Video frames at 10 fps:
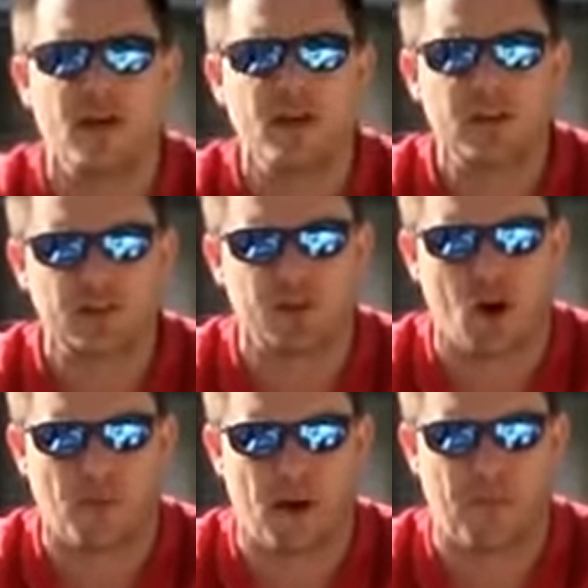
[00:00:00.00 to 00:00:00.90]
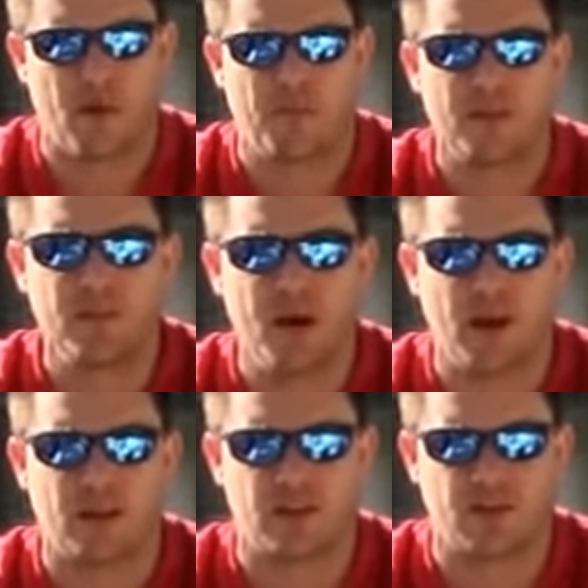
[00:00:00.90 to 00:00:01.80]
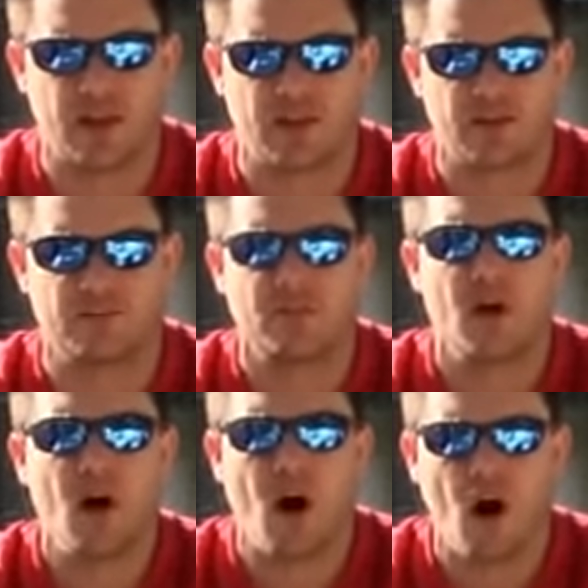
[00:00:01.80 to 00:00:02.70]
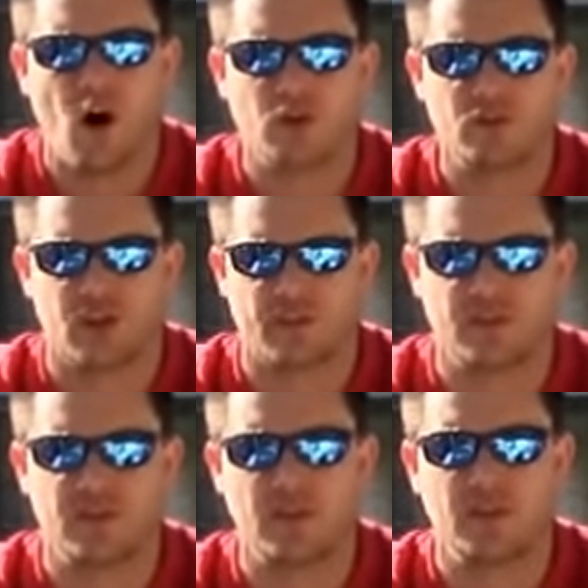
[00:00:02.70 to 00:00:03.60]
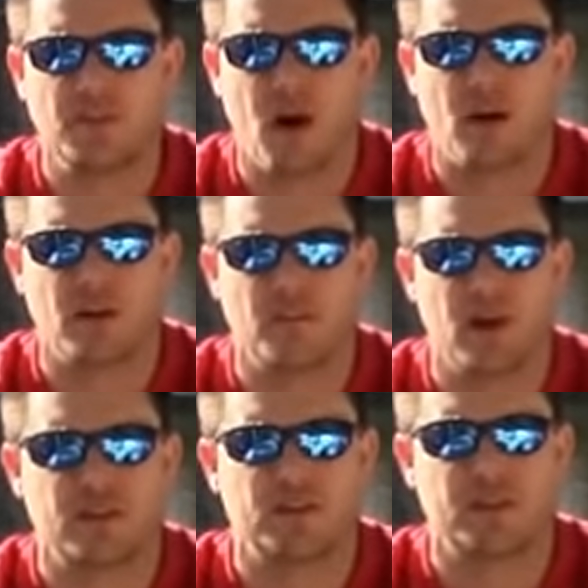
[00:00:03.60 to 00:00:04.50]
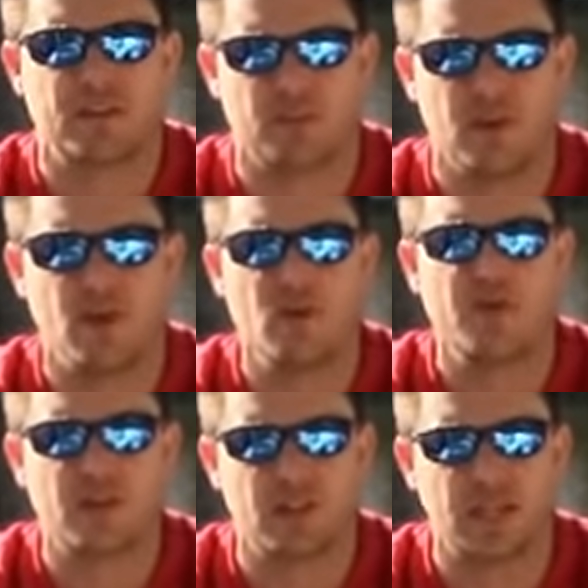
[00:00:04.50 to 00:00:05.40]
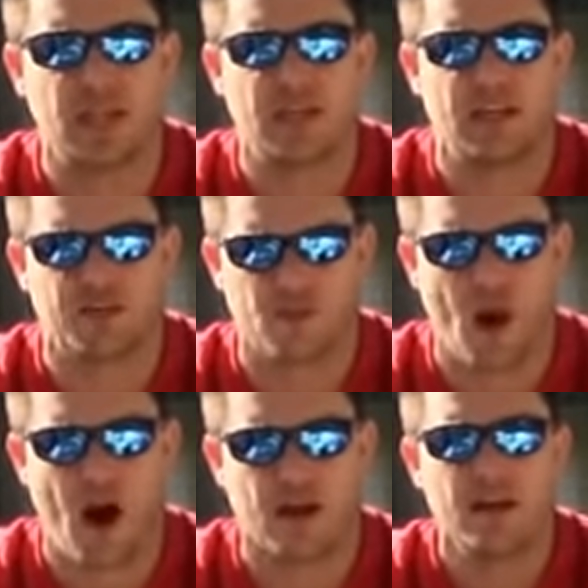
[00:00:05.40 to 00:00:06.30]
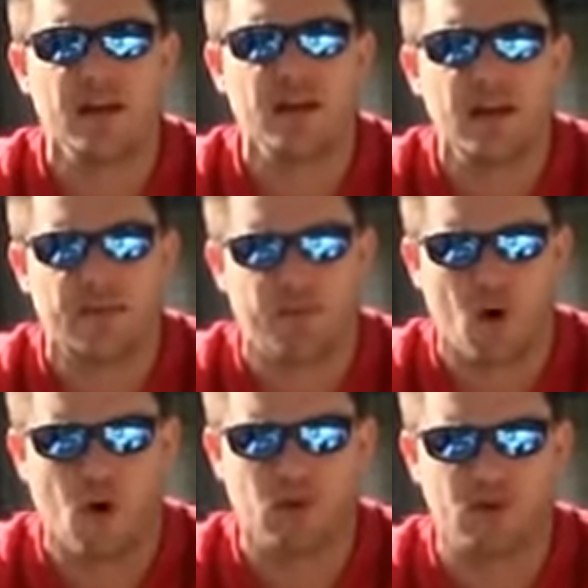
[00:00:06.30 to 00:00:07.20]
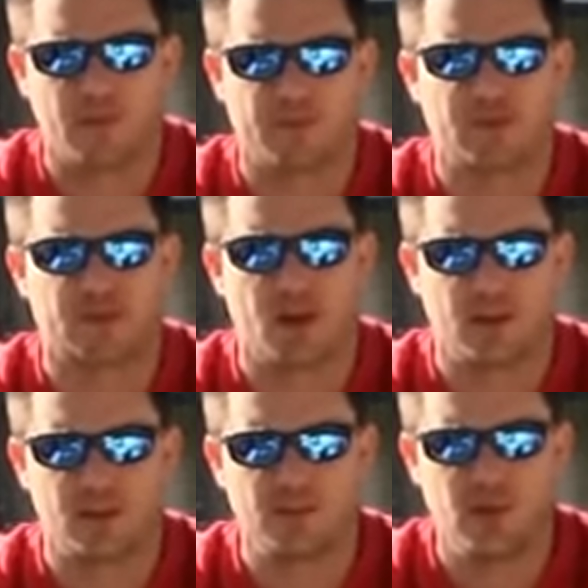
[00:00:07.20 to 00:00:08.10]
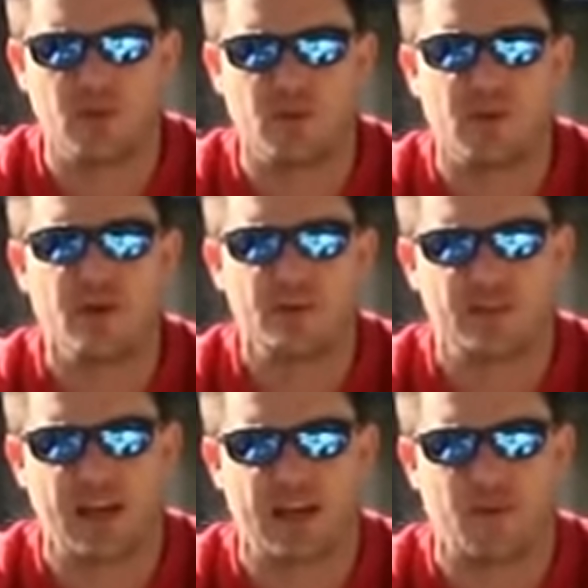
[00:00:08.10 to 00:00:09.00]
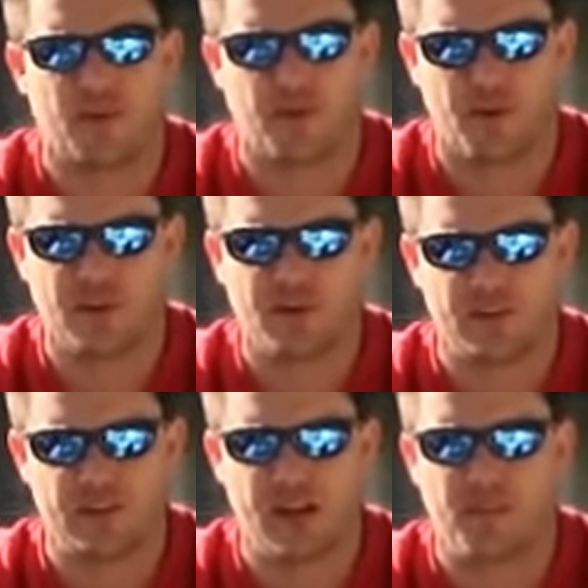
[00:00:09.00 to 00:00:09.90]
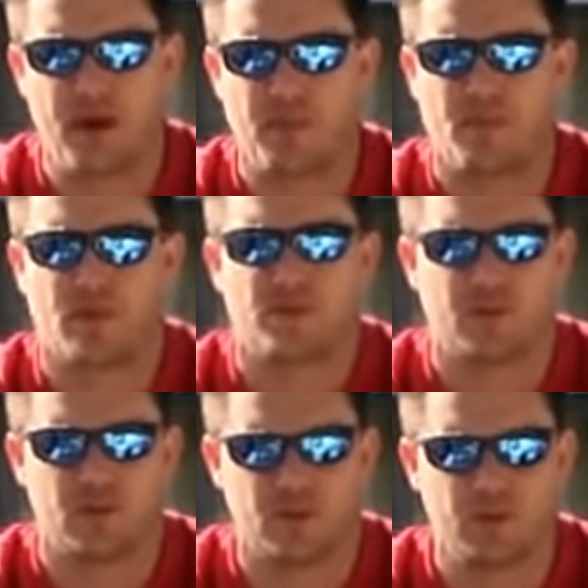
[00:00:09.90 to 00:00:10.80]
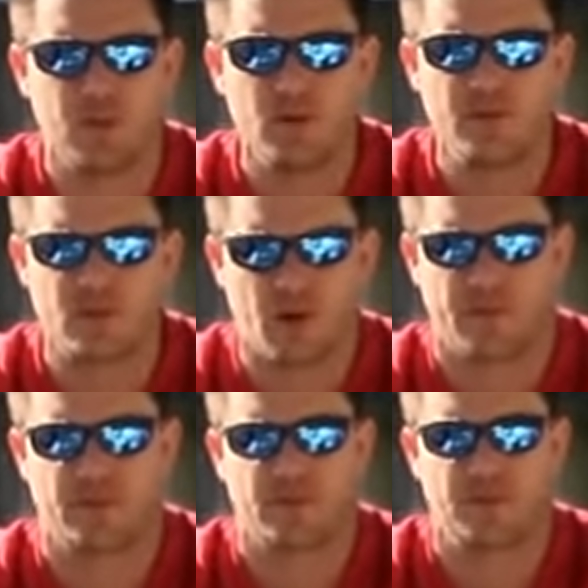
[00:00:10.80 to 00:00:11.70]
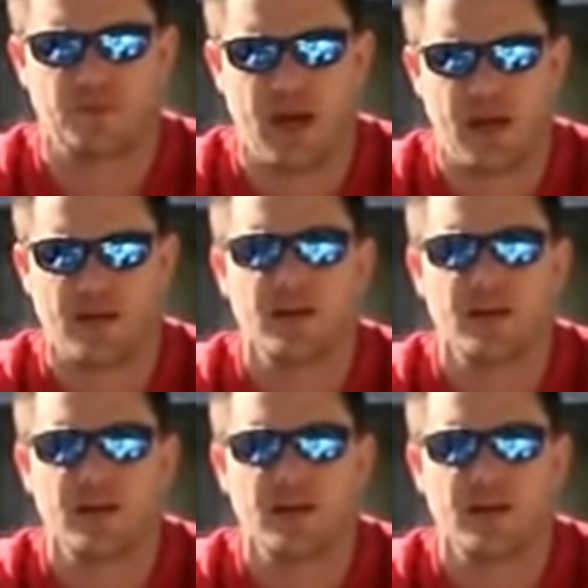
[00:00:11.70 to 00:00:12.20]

Start by prepping the mounting location, all surfaces to be bonded must be smooth, clean, and dry. If the hull surface is not smooth, sand it with 30 grit sandpaper until a smooth surface is obtained